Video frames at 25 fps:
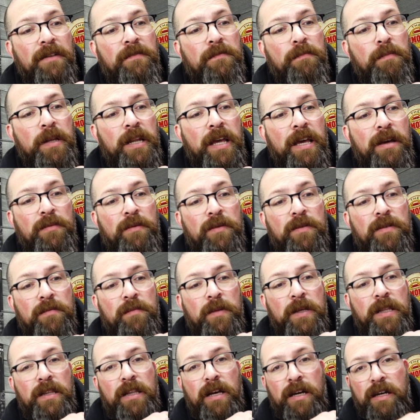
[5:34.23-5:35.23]
I've been able to
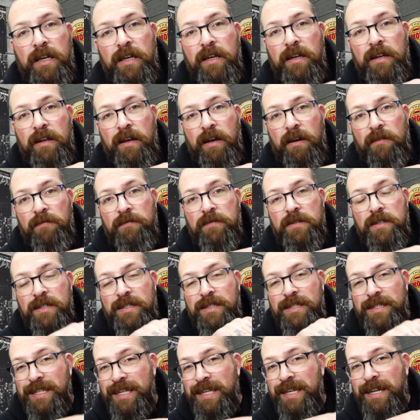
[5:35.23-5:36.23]
be lucky enough to
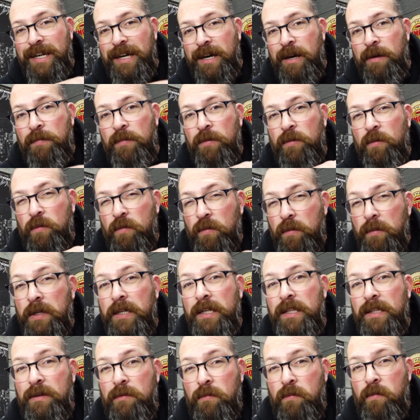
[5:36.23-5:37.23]
see a couple
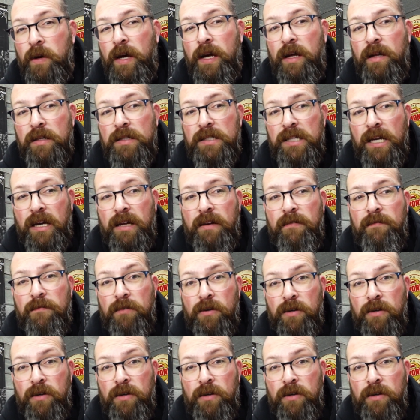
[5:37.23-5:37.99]
really well done